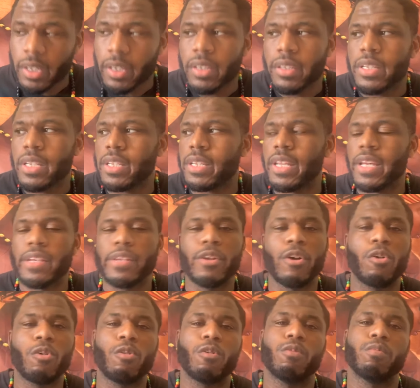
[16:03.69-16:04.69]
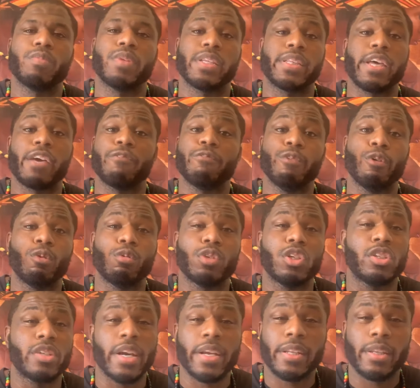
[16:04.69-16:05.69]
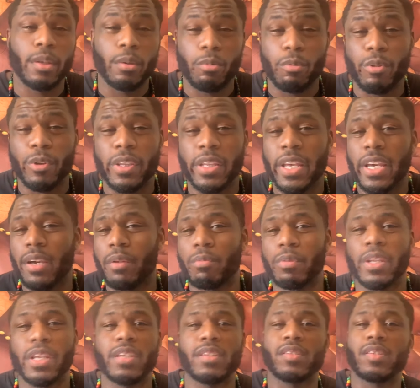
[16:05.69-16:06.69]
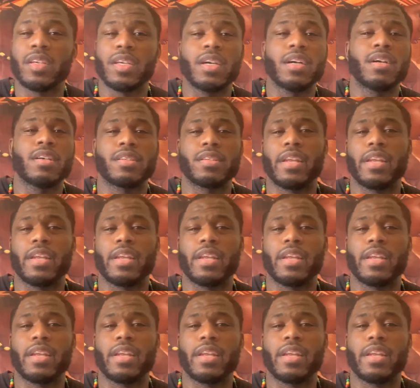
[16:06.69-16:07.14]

that they feel rejected when they see us.